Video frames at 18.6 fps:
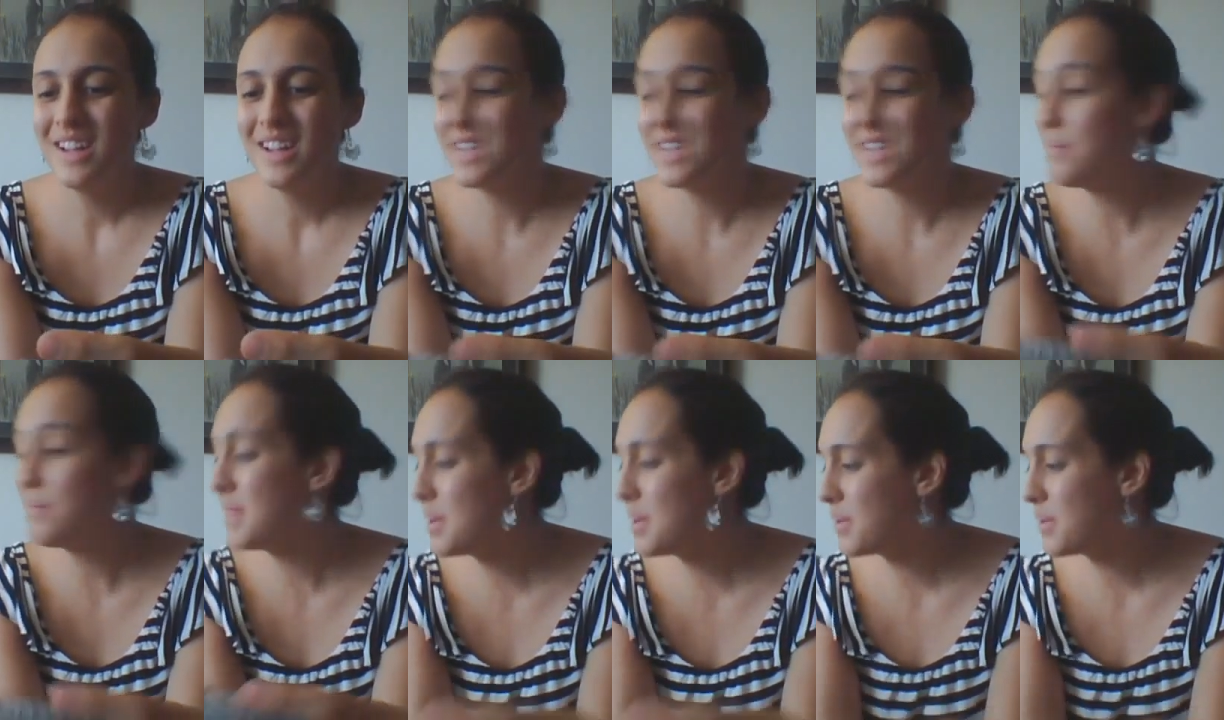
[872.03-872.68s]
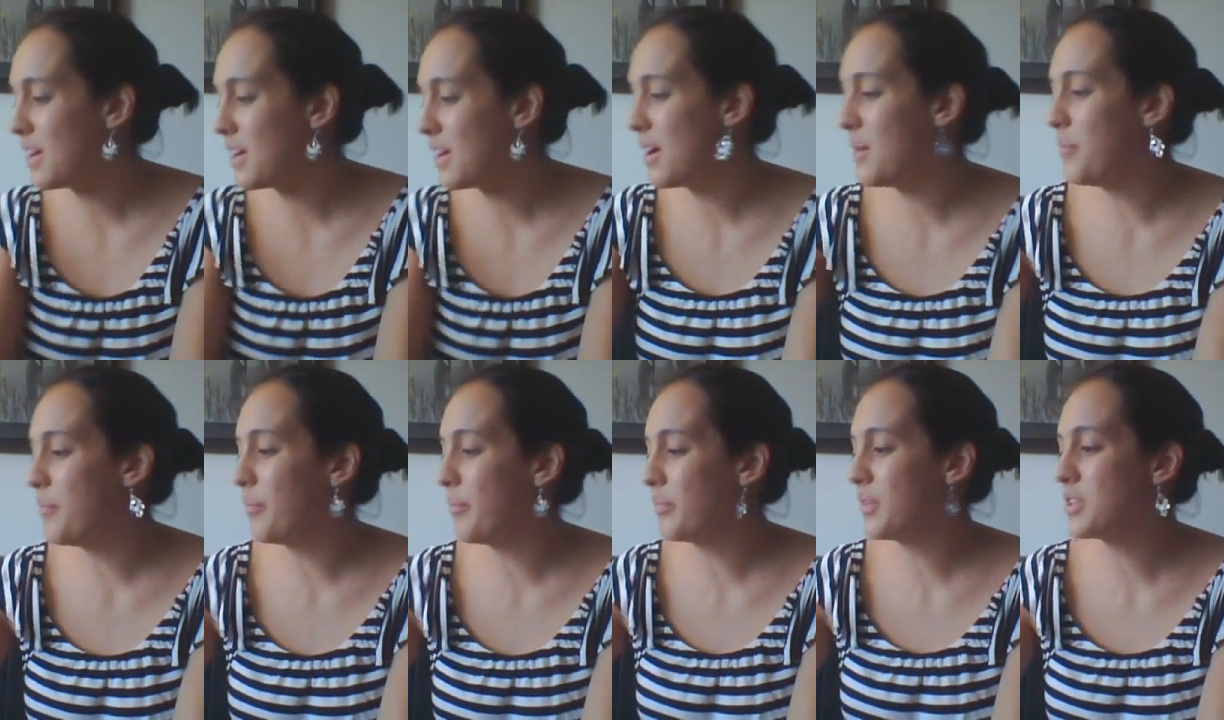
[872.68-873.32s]
Same thing with
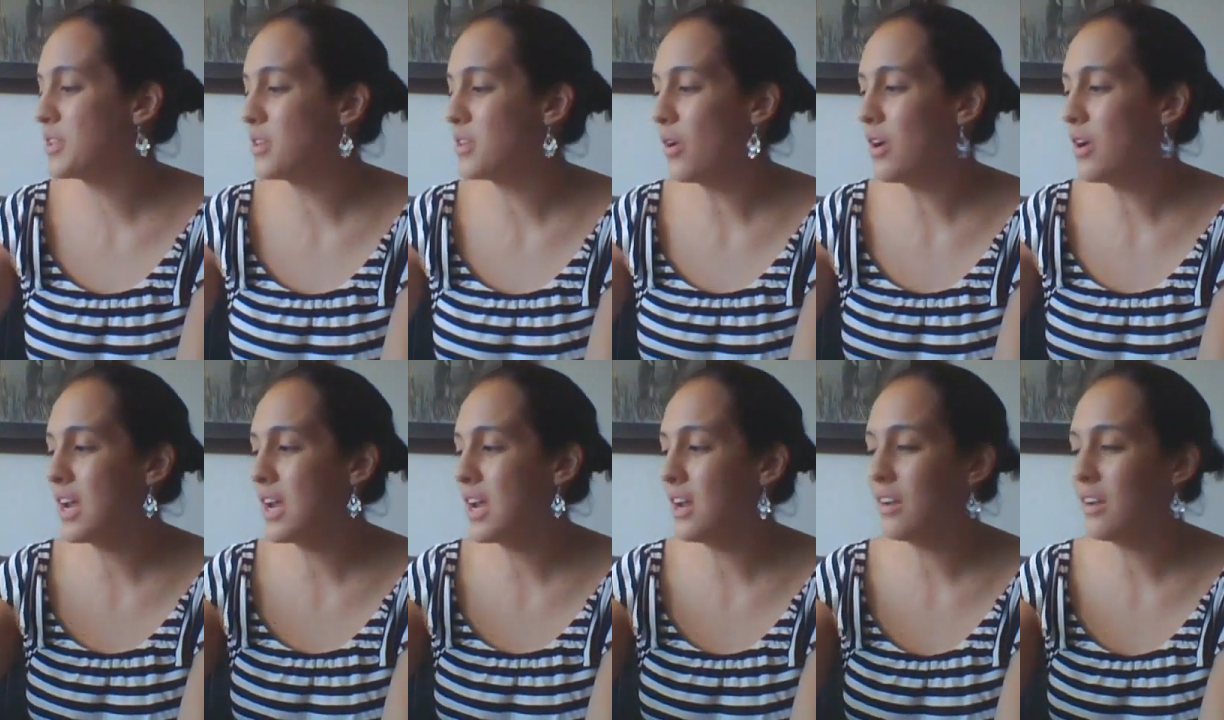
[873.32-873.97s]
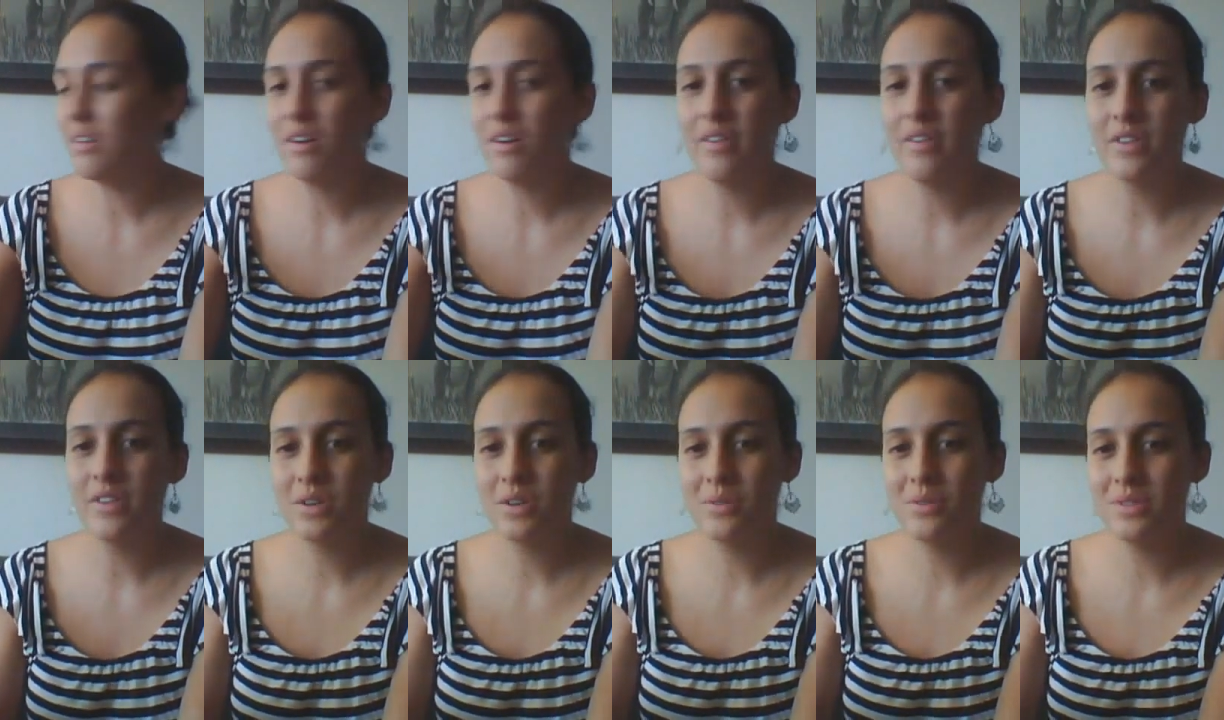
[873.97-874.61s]
the darning on the
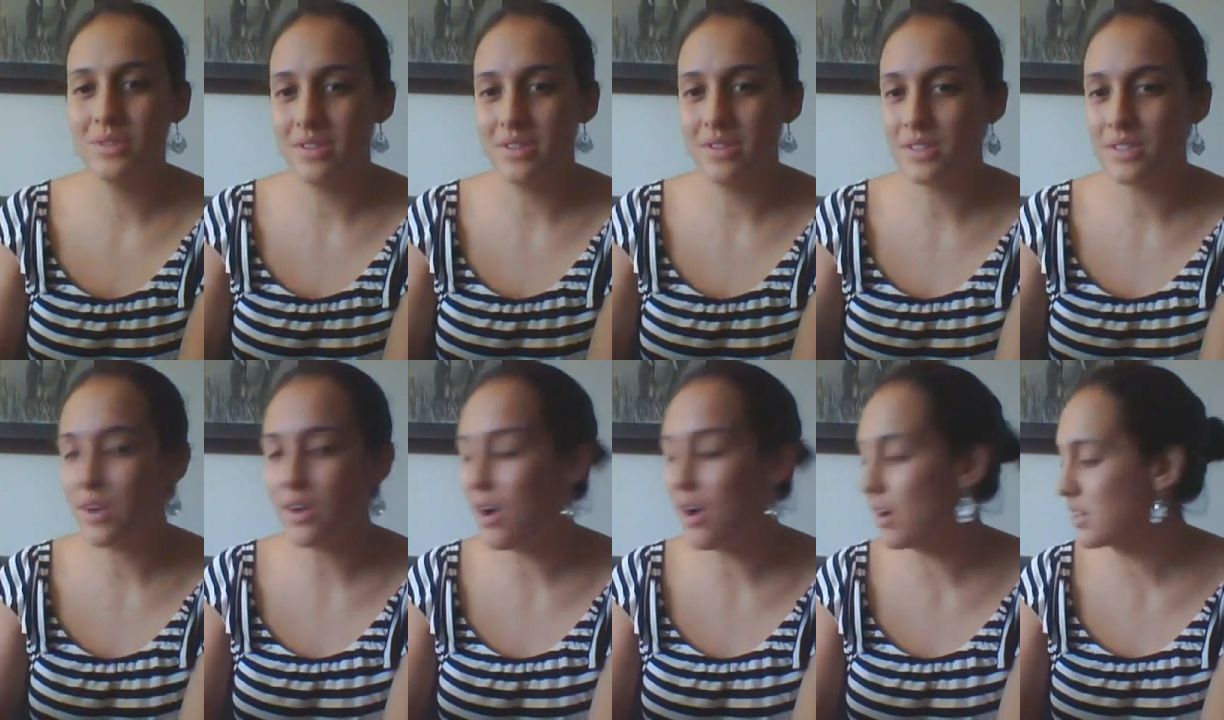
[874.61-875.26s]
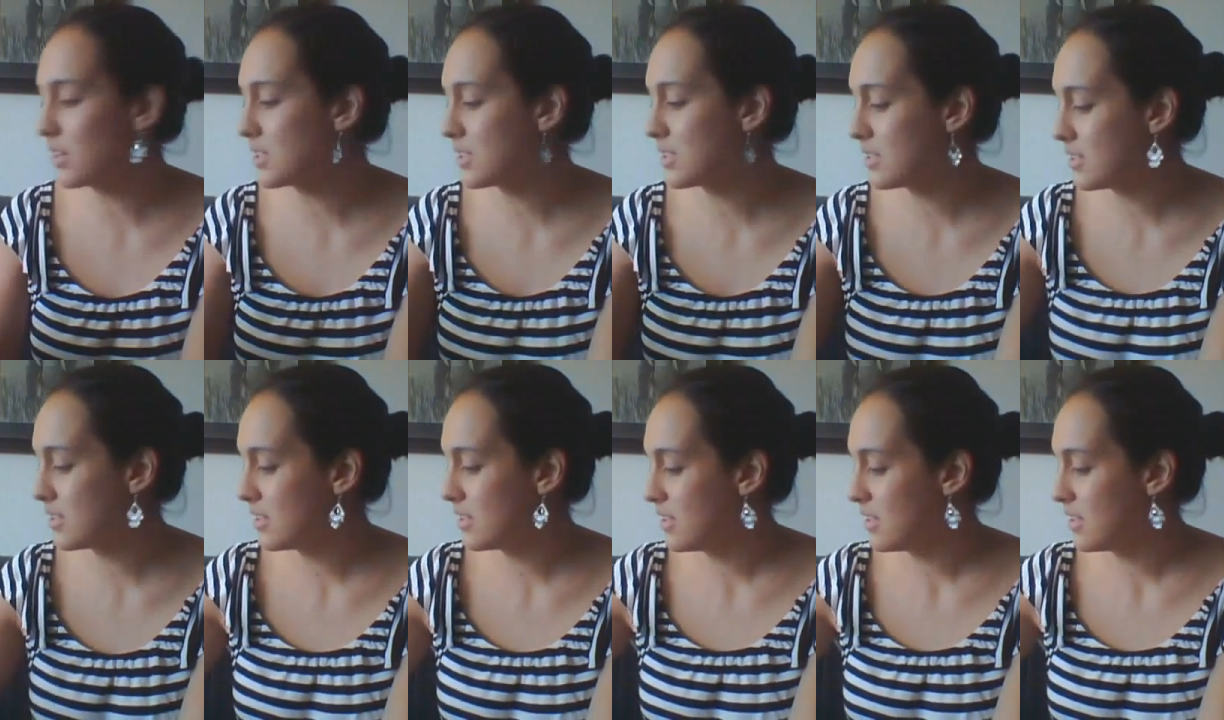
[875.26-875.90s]
toes of these socks.
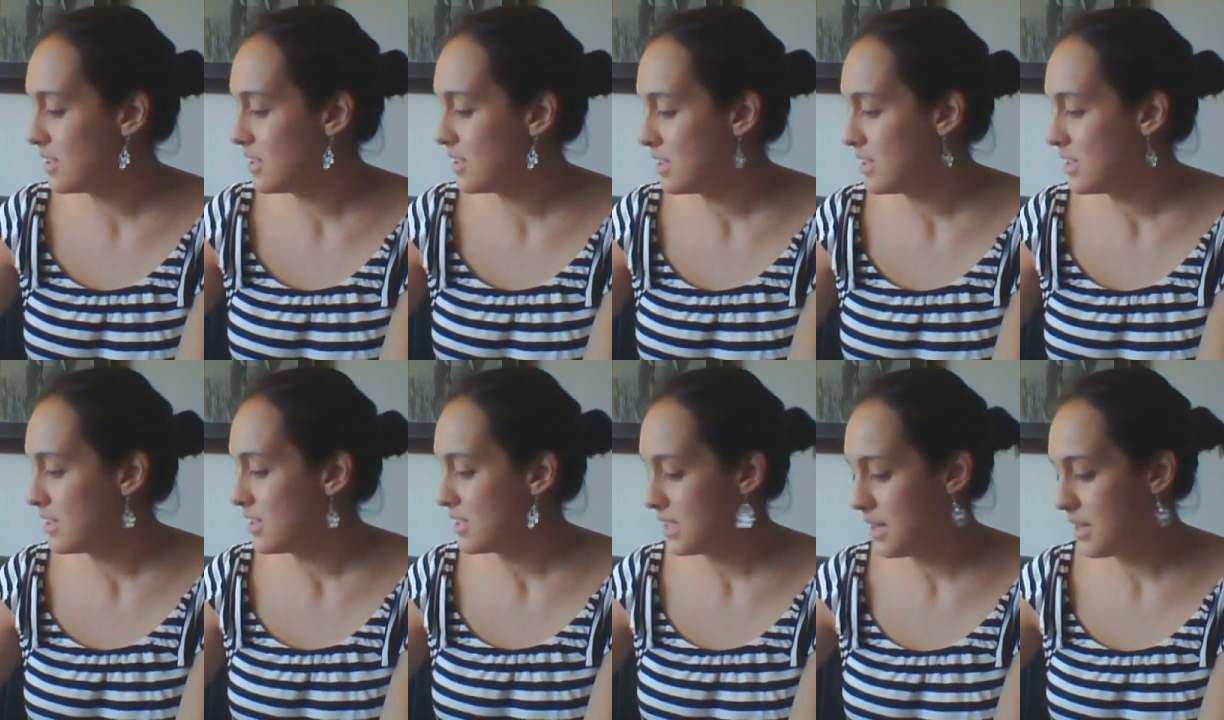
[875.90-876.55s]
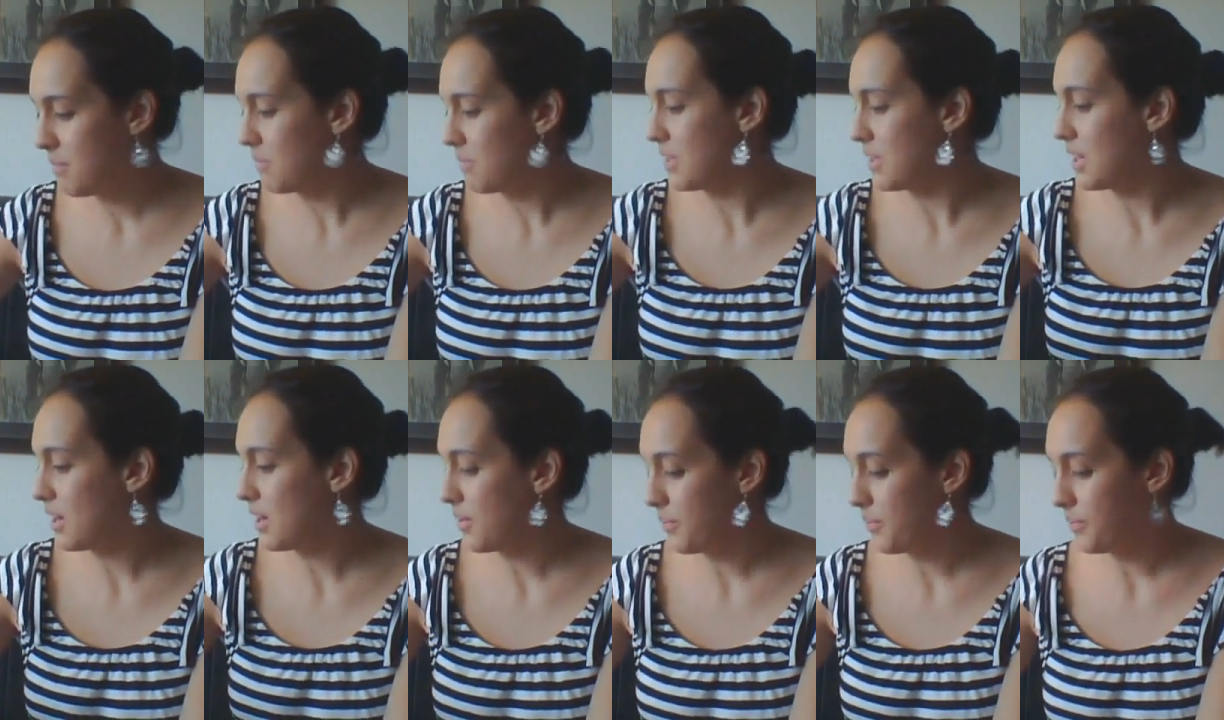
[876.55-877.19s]
Same
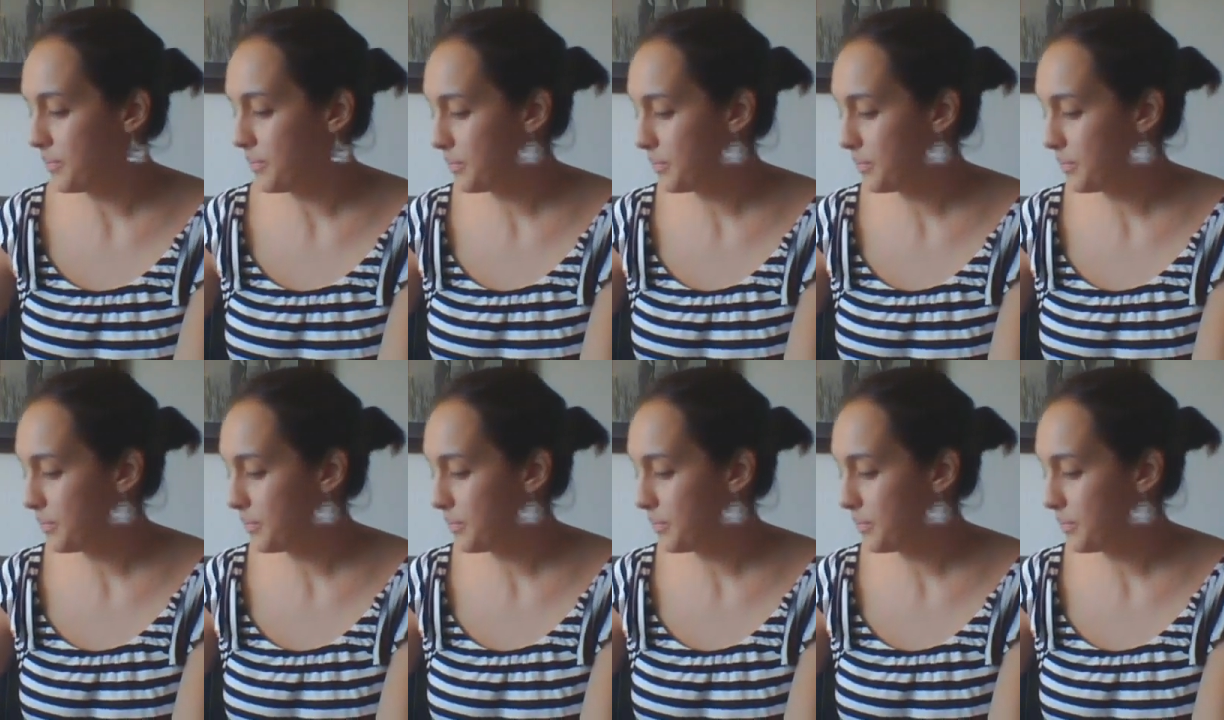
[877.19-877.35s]
thing.